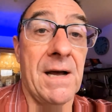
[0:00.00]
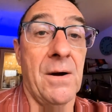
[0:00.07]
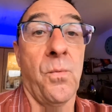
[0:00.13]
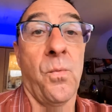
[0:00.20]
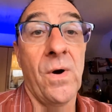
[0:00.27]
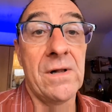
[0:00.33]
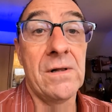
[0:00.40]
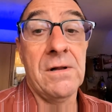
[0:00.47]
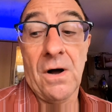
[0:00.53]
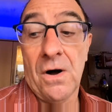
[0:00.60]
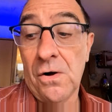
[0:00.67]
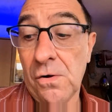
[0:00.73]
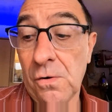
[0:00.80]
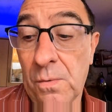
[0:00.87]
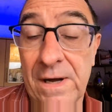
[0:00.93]
I will
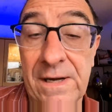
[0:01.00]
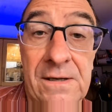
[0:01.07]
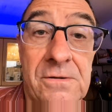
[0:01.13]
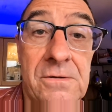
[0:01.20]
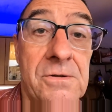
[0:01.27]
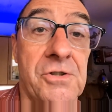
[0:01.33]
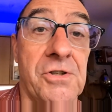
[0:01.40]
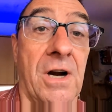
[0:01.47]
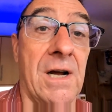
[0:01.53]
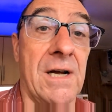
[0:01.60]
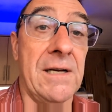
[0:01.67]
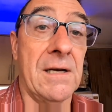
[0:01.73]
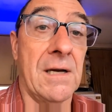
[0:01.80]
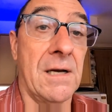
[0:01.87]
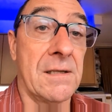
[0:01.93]
always
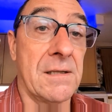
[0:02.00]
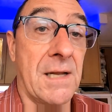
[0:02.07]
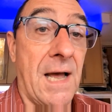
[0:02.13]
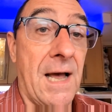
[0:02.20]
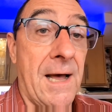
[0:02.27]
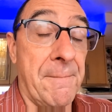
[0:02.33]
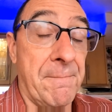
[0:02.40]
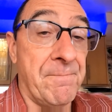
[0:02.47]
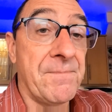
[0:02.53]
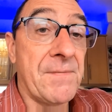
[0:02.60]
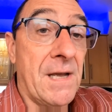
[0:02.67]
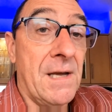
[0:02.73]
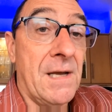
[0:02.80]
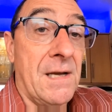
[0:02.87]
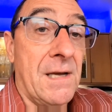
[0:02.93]
try and, um,